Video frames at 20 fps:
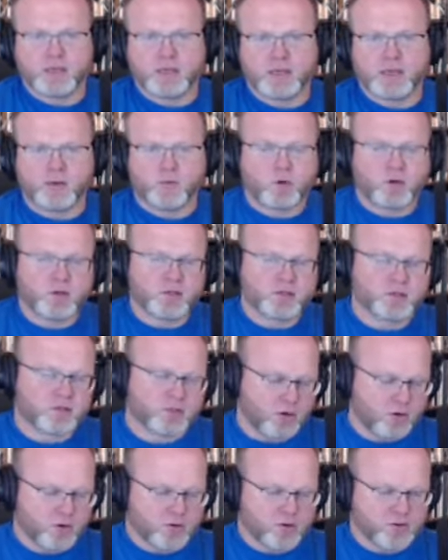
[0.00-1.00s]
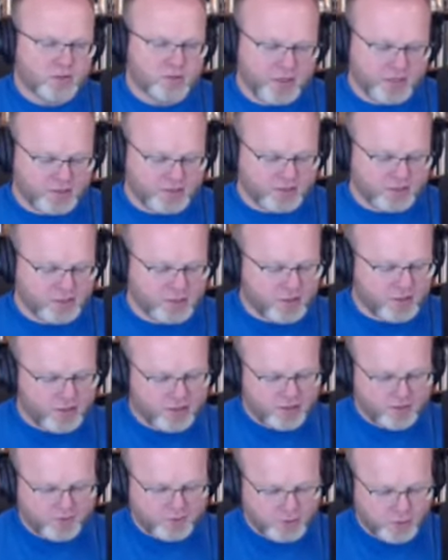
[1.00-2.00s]
and we're going to start a
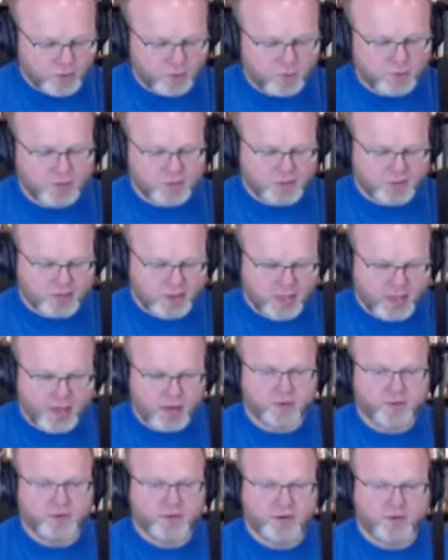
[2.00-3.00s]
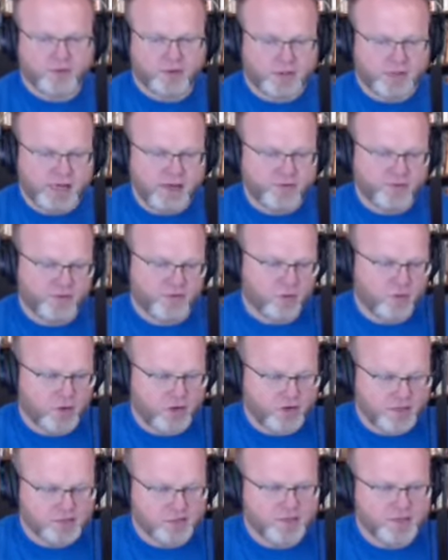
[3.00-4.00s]
study of Luke's account of the life of
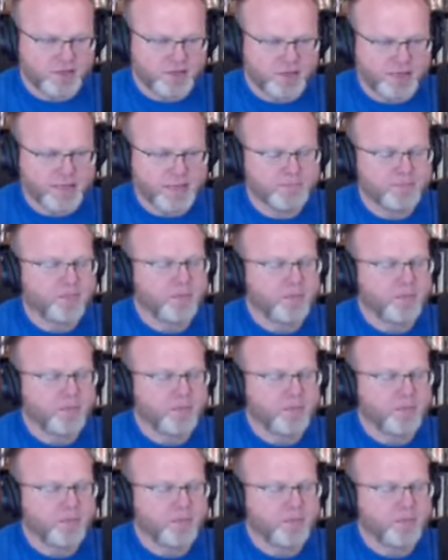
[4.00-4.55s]
Christ today.